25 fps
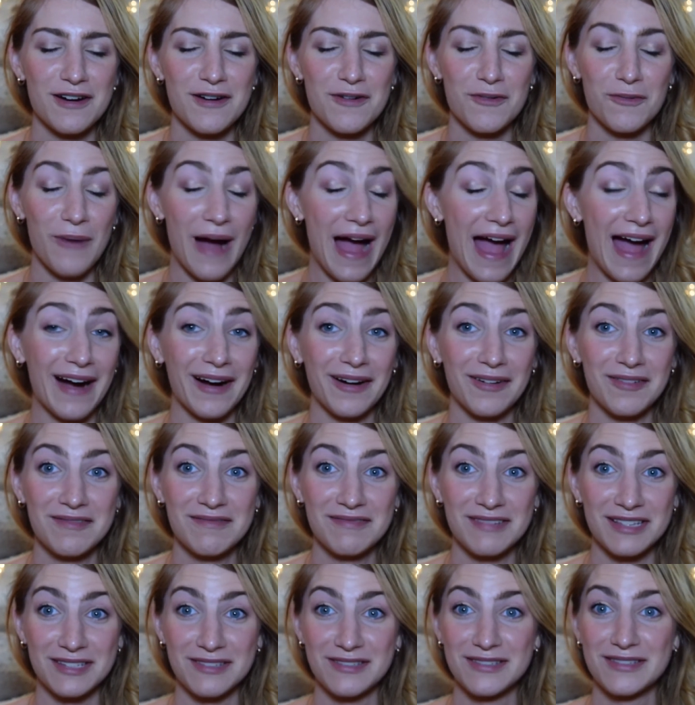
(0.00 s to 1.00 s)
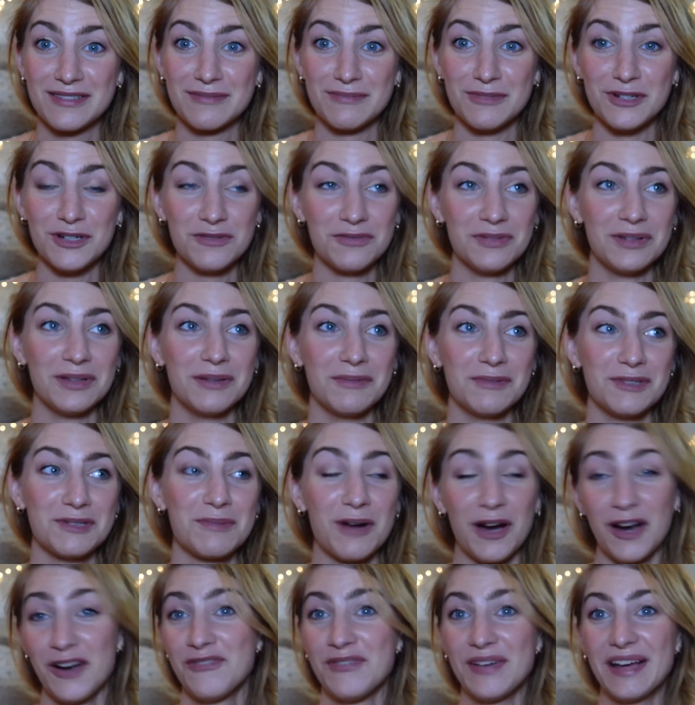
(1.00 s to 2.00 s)
wow, this movie was
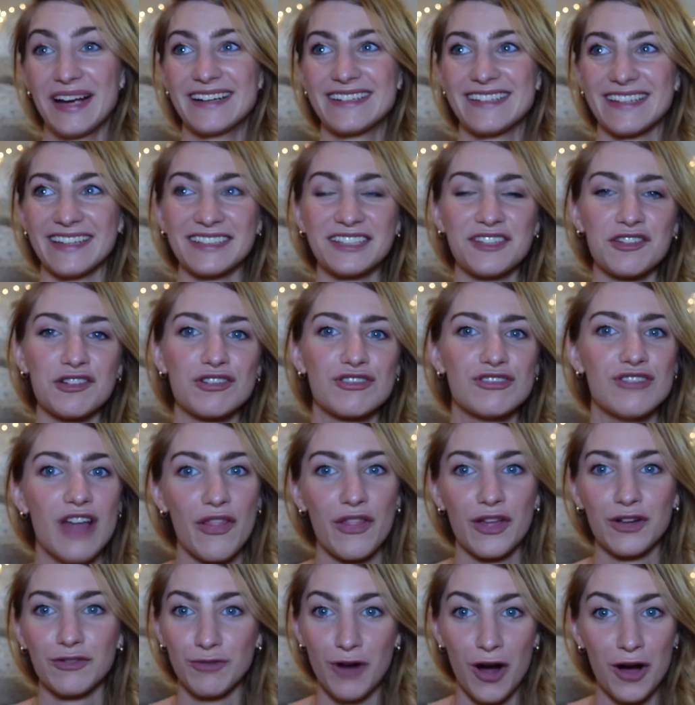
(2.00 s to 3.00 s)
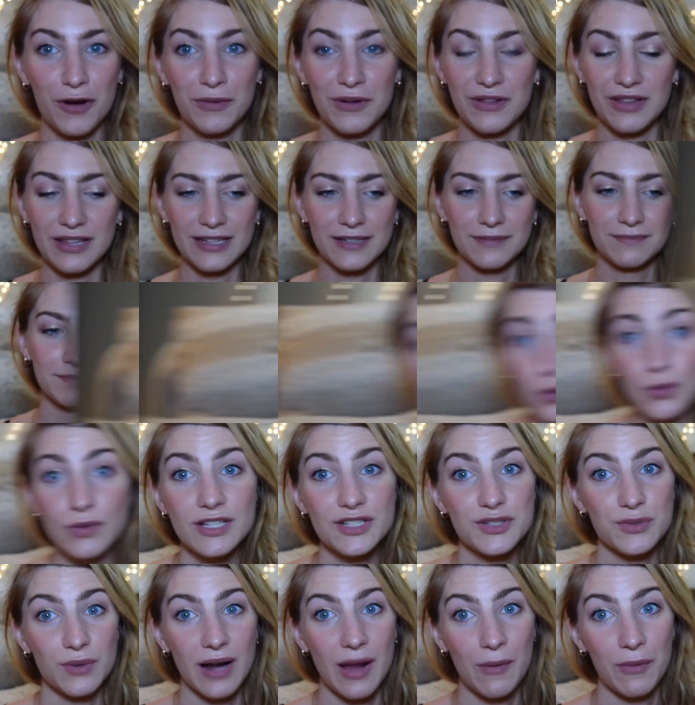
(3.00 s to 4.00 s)
perfect. There's nothing wrong with it. Oh,
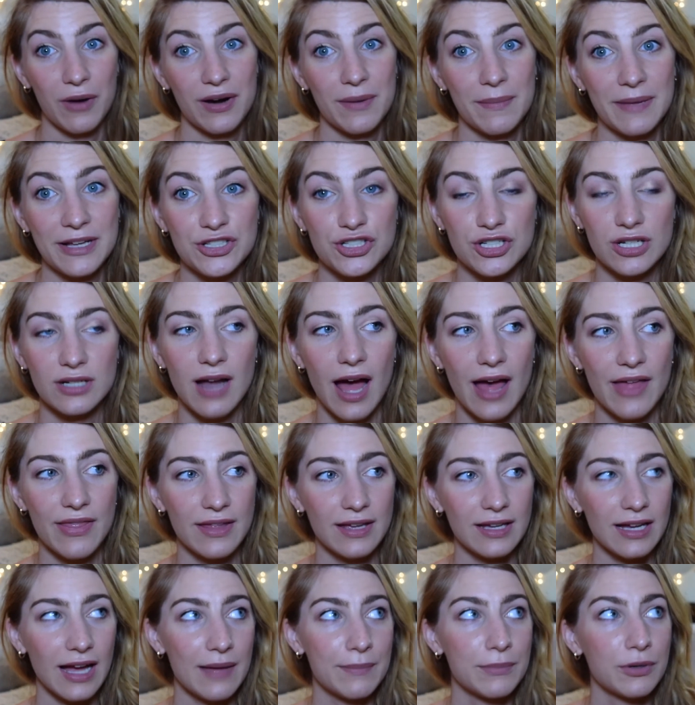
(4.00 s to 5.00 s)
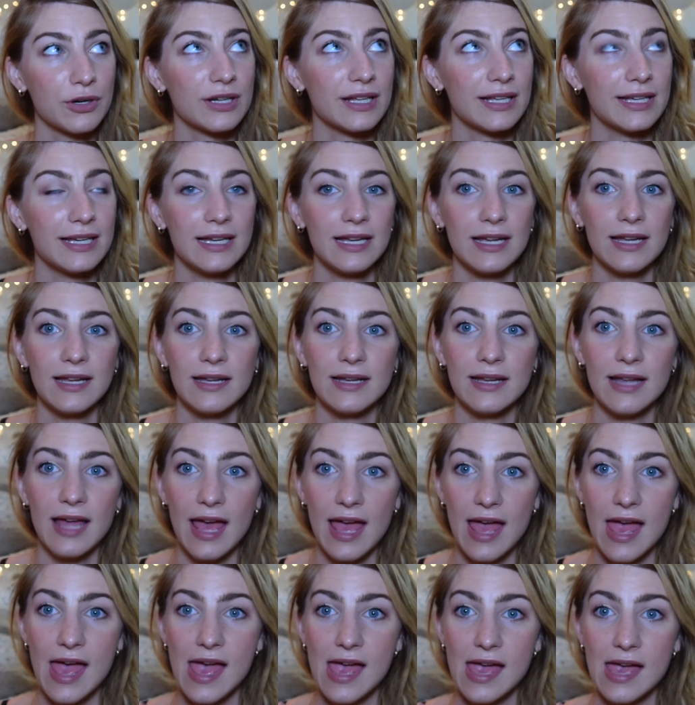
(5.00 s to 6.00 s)
this one I want to mention. I think I put it
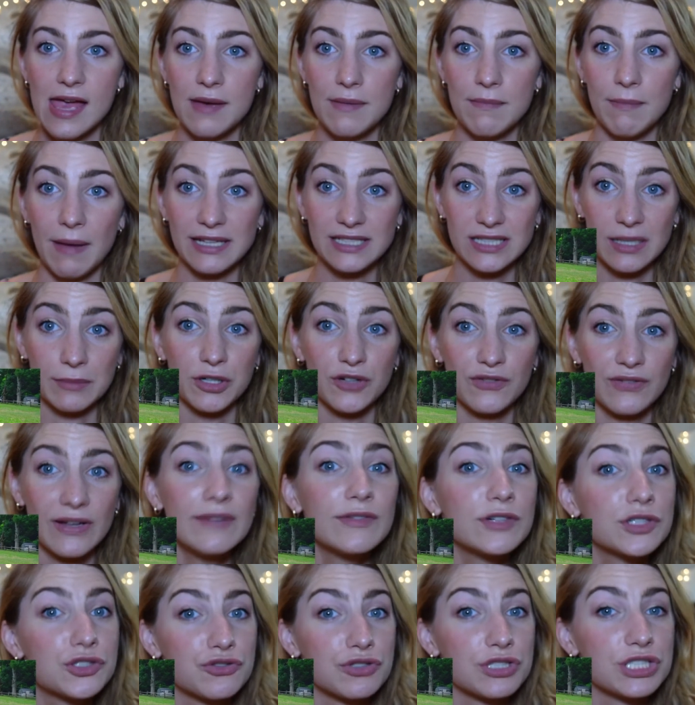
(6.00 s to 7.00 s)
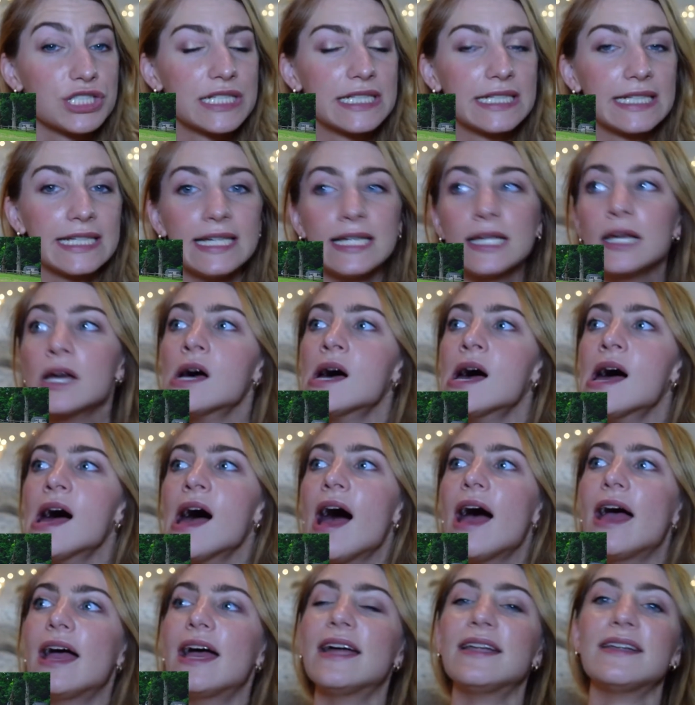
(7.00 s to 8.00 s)
in my summer favorites recently,
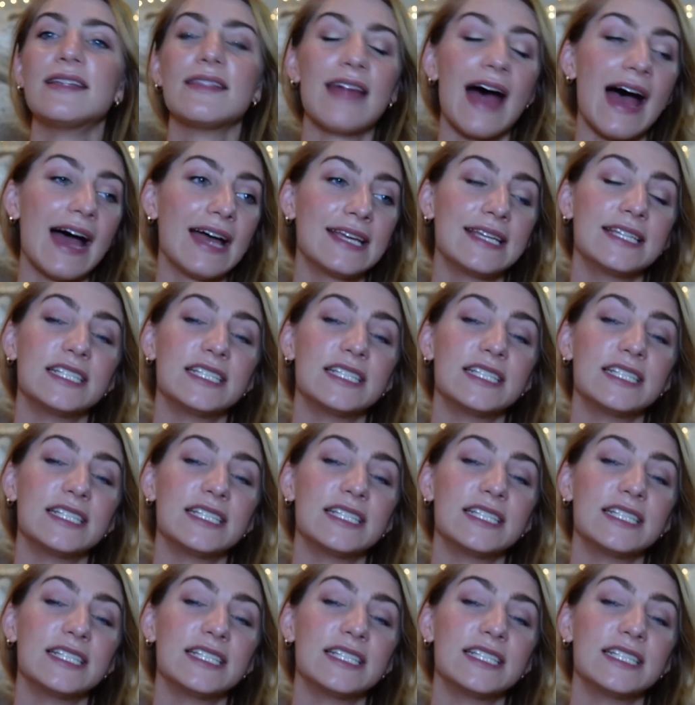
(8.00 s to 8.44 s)
and that